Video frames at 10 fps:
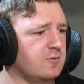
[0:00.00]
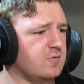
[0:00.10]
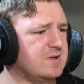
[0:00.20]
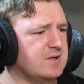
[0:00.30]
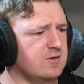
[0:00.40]

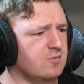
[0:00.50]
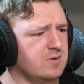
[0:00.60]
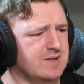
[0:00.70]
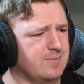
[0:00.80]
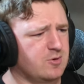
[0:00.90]
Green and
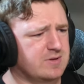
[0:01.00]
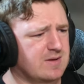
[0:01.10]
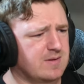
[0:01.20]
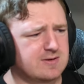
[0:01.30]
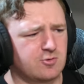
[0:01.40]
gold. Yeah, let me know what
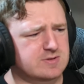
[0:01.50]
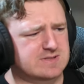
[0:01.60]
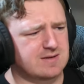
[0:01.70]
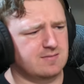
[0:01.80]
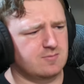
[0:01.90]
that. Or is
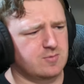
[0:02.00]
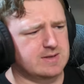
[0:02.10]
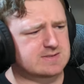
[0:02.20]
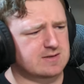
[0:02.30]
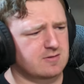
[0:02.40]
that wait?
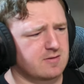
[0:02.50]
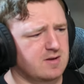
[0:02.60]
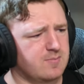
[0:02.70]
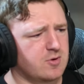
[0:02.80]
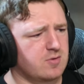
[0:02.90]
Is that
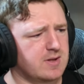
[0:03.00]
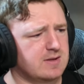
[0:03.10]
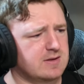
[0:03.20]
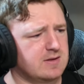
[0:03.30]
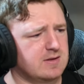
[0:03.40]
talking about
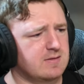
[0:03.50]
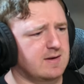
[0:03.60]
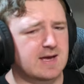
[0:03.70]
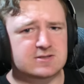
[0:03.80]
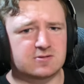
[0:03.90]
like the the
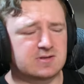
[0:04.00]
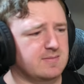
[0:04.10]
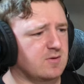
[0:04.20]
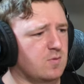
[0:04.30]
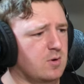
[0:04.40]
national
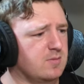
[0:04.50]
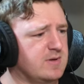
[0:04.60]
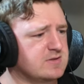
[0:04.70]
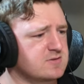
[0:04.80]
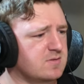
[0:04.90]
team, the
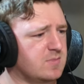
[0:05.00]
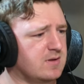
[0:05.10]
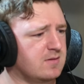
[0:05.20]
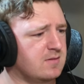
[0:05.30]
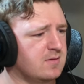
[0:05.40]
Wallabies or
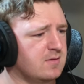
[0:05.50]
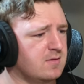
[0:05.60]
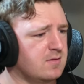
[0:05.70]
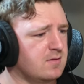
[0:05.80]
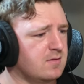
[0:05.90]
something?
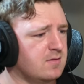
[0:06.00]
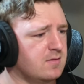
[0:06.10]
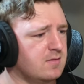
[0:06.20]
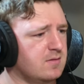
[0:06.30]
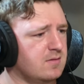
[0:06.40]

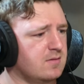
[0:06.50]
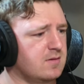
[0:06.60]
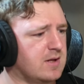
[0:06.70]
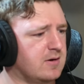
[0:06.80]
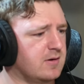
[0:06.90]

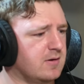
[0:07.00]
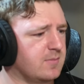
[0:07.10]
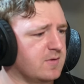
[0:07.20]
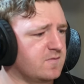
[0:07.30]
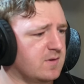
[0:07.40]
I don't know.
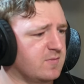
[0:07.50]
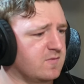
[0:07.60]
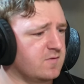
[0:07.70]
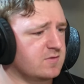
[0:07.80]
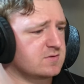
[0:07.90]
I'm I'm
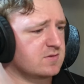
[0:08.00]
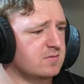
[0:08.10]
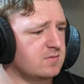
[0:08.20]
confused.